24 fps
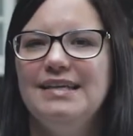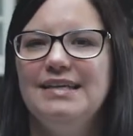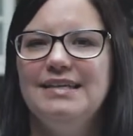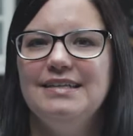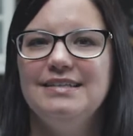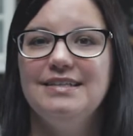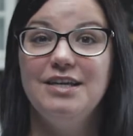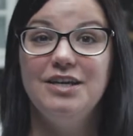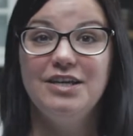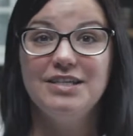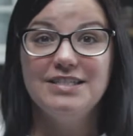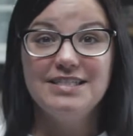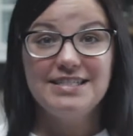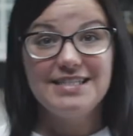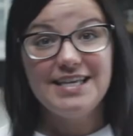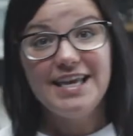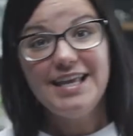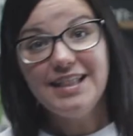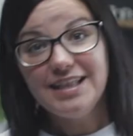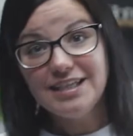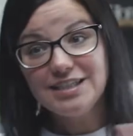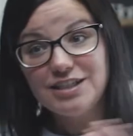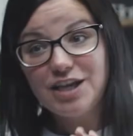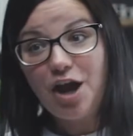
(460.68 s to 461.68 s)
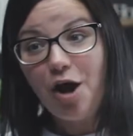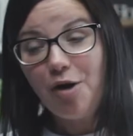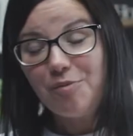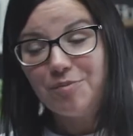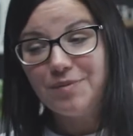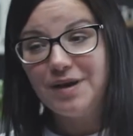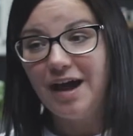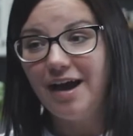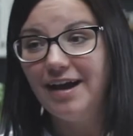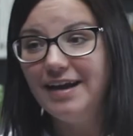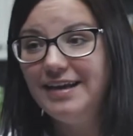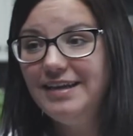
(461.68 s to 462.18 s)
So you can see the top
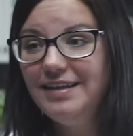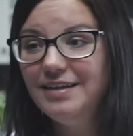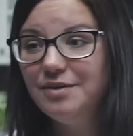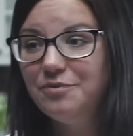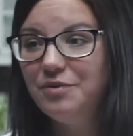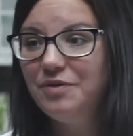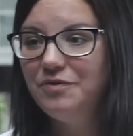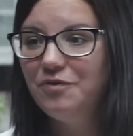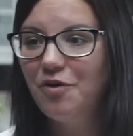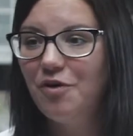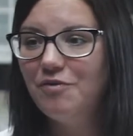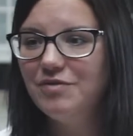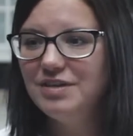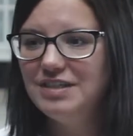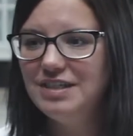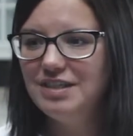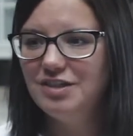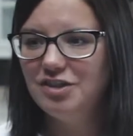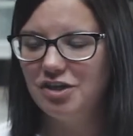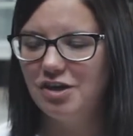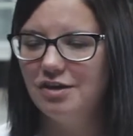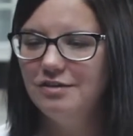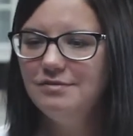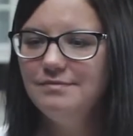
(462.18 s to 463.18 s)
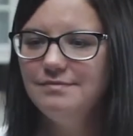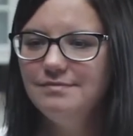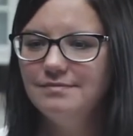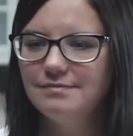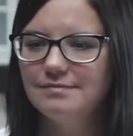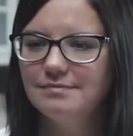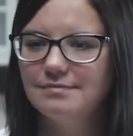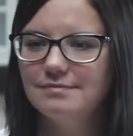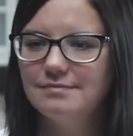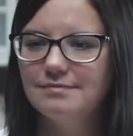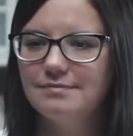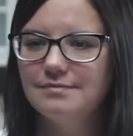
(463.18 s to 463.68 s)
line that we've already done,
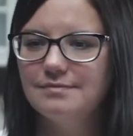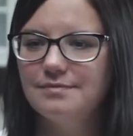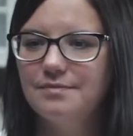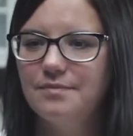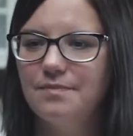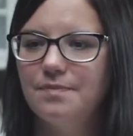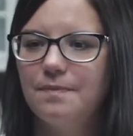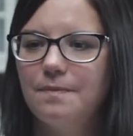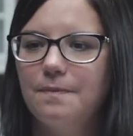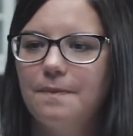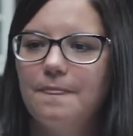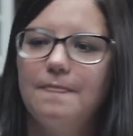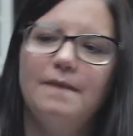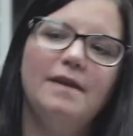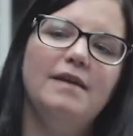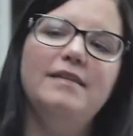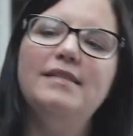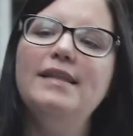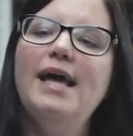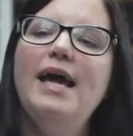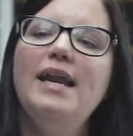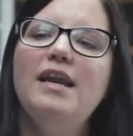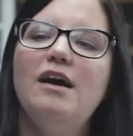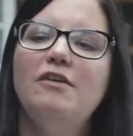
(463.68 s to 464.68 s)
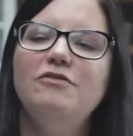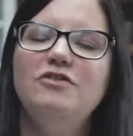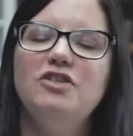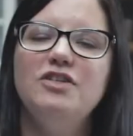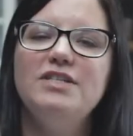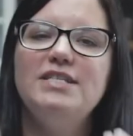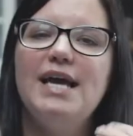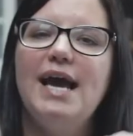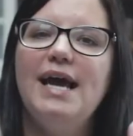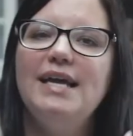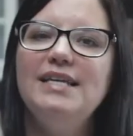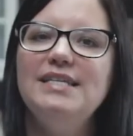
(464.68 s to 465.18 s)
and then I've
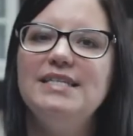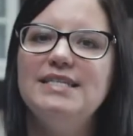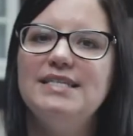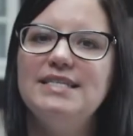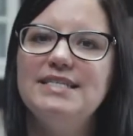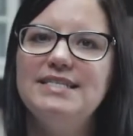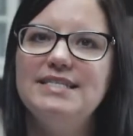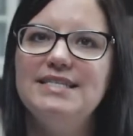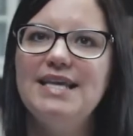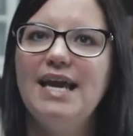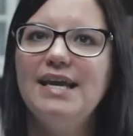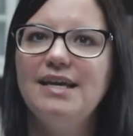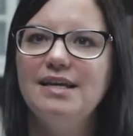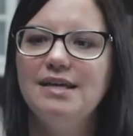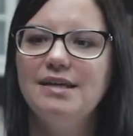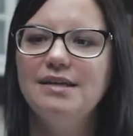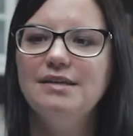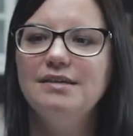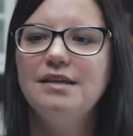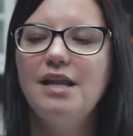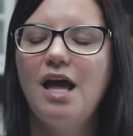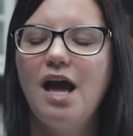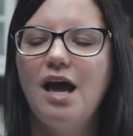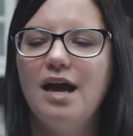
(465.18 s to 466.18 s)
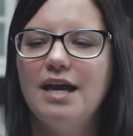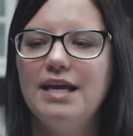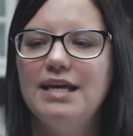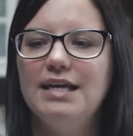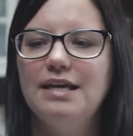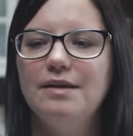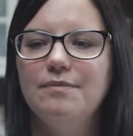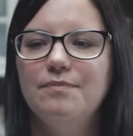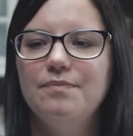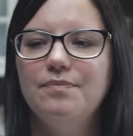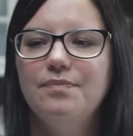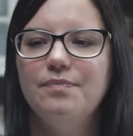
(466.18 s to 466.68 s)
just added a second line.
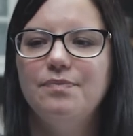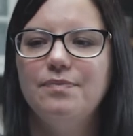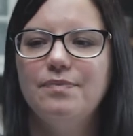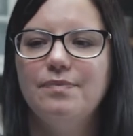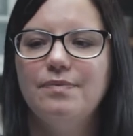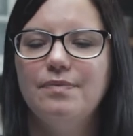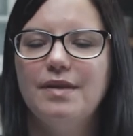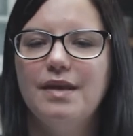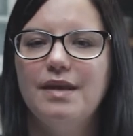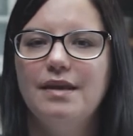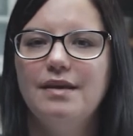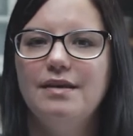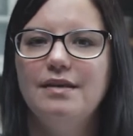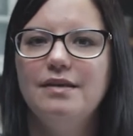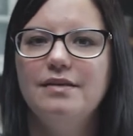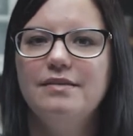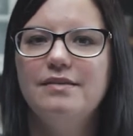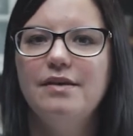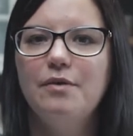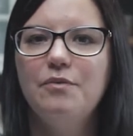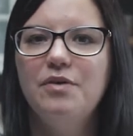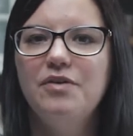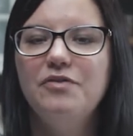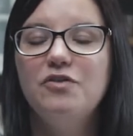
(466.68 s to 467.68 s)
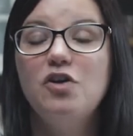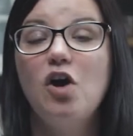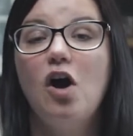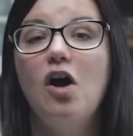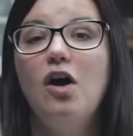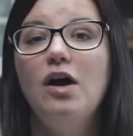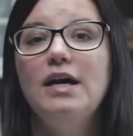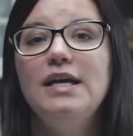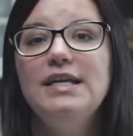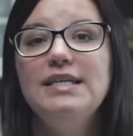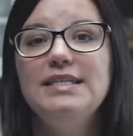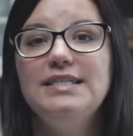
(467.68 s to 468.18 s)
So we've
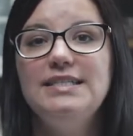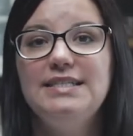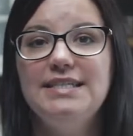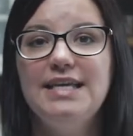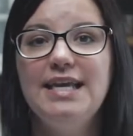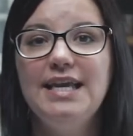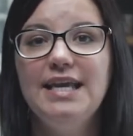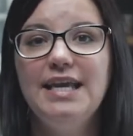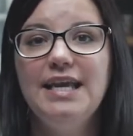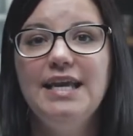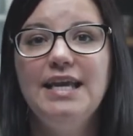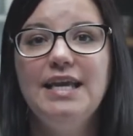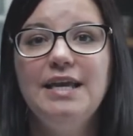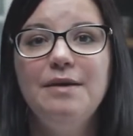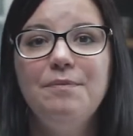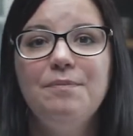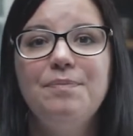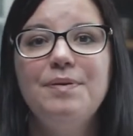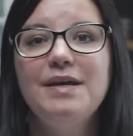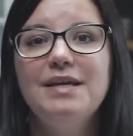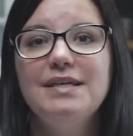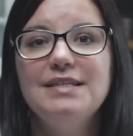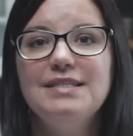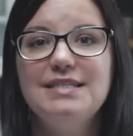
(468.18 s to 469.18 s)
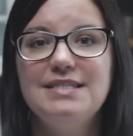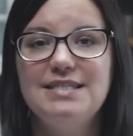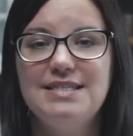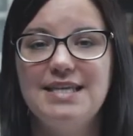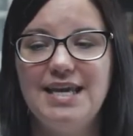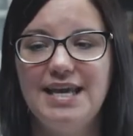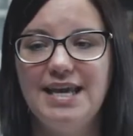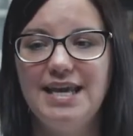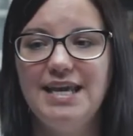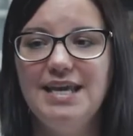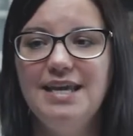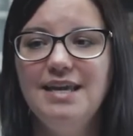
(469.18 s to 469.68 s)
got deep
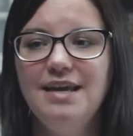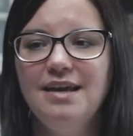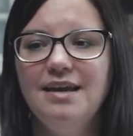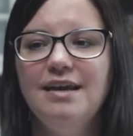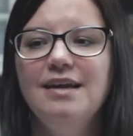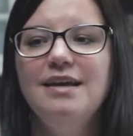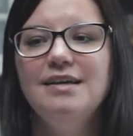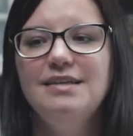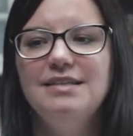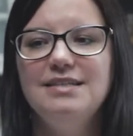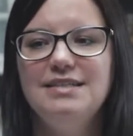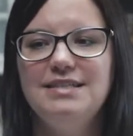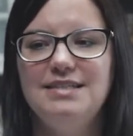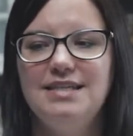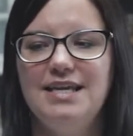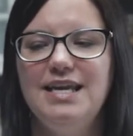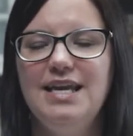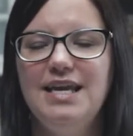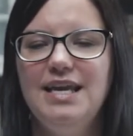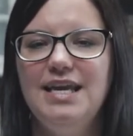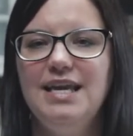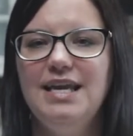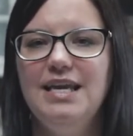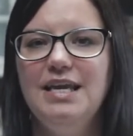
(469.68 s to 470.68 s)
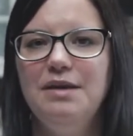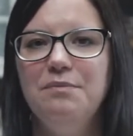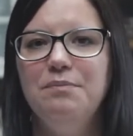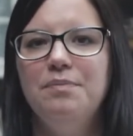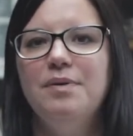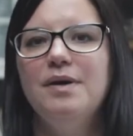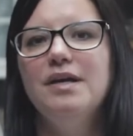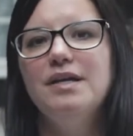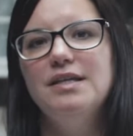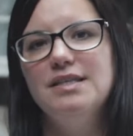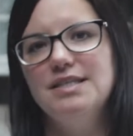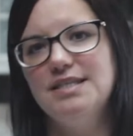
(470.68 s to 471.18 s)
sea,
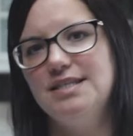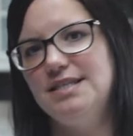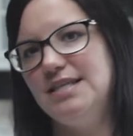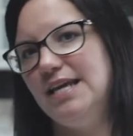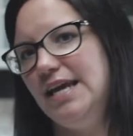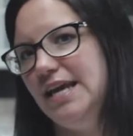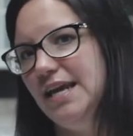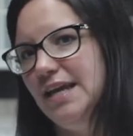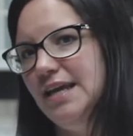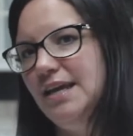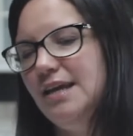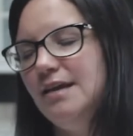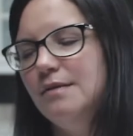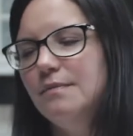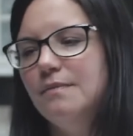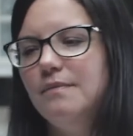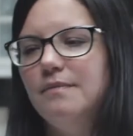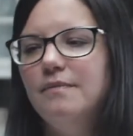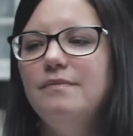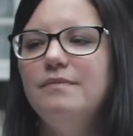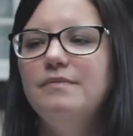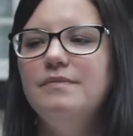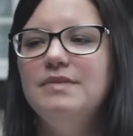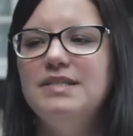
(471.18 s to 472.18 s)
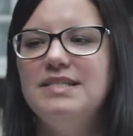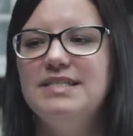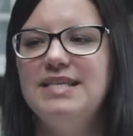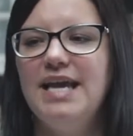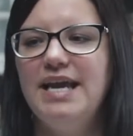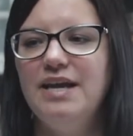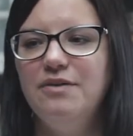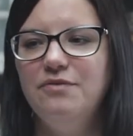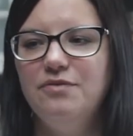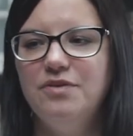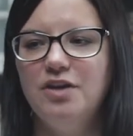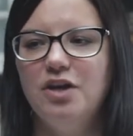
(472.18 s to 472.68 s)

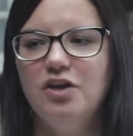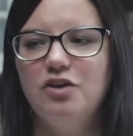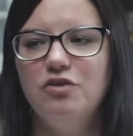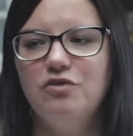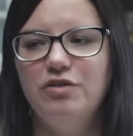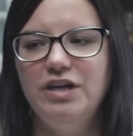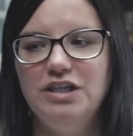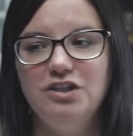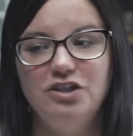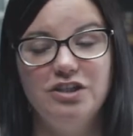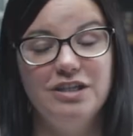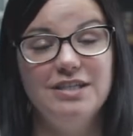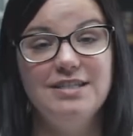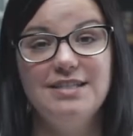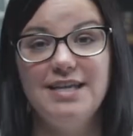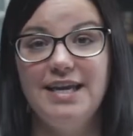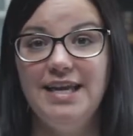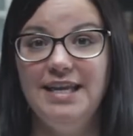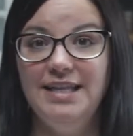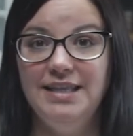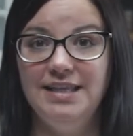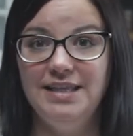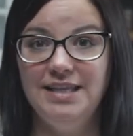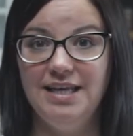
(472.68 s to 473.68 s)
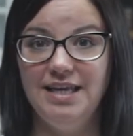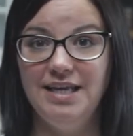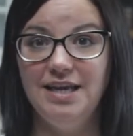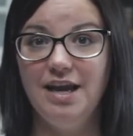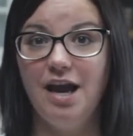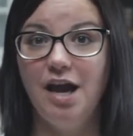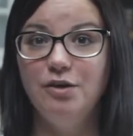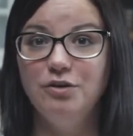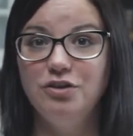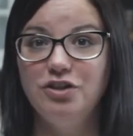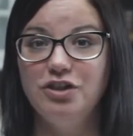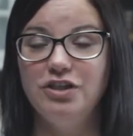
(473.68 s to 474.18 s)
save the creatures in the
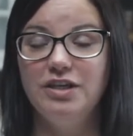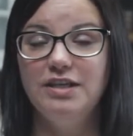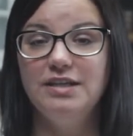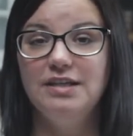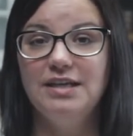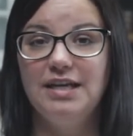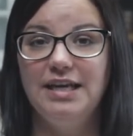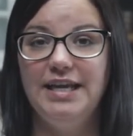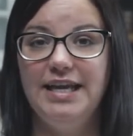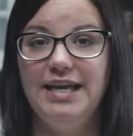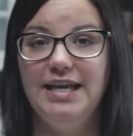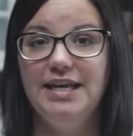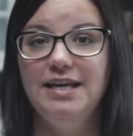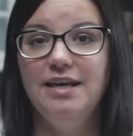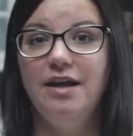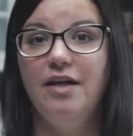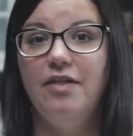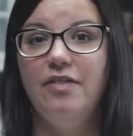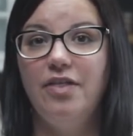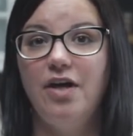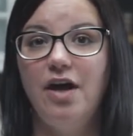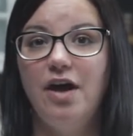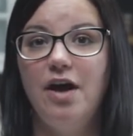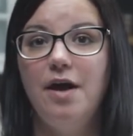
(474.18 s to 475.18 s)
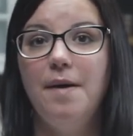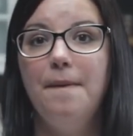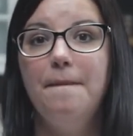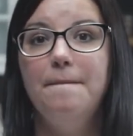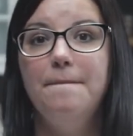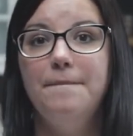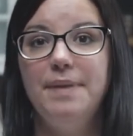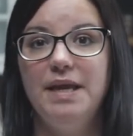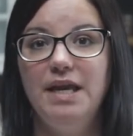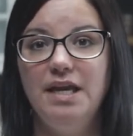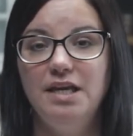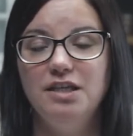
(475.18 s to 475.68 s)
ocean, clean the
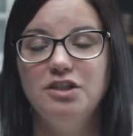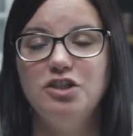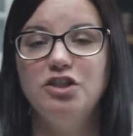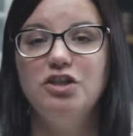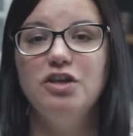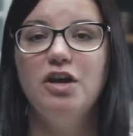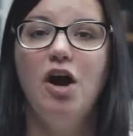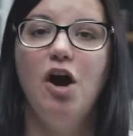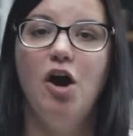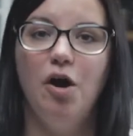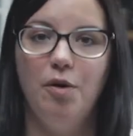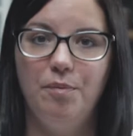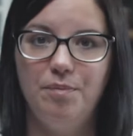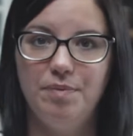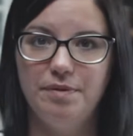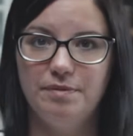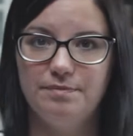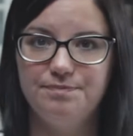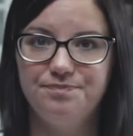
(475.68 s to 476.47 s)
beach up.